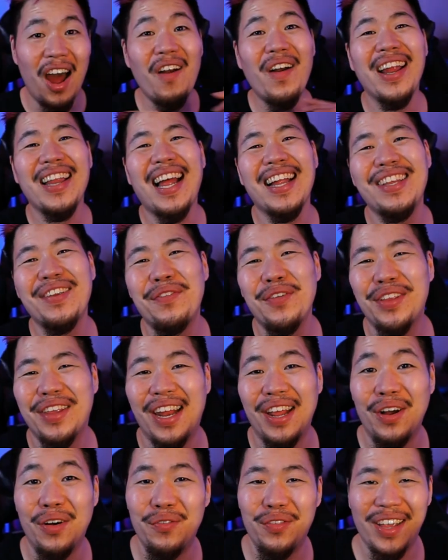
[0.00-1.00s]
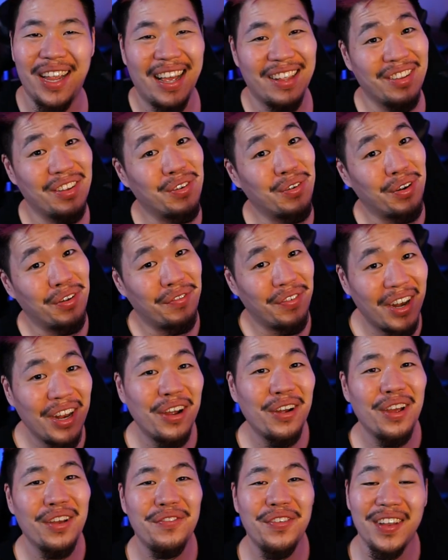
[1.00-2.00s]
All right, that's it for today. Hopefully you guys enjoyed the
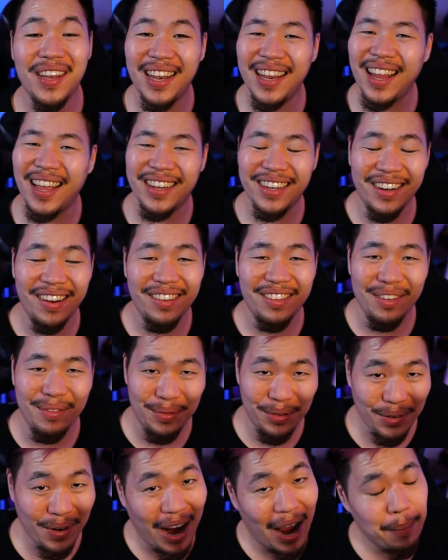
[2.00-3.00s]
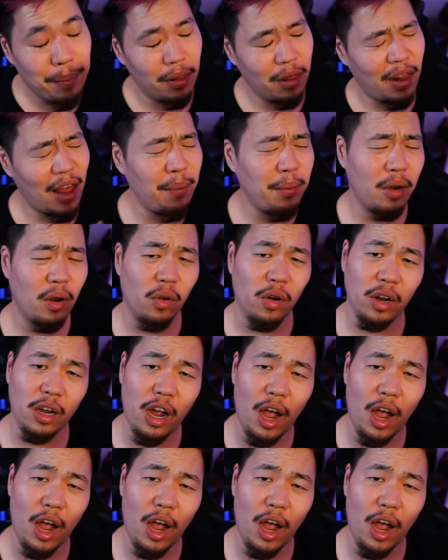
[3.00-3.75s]
video. If you did, like, share, and subscribe. Let me know in the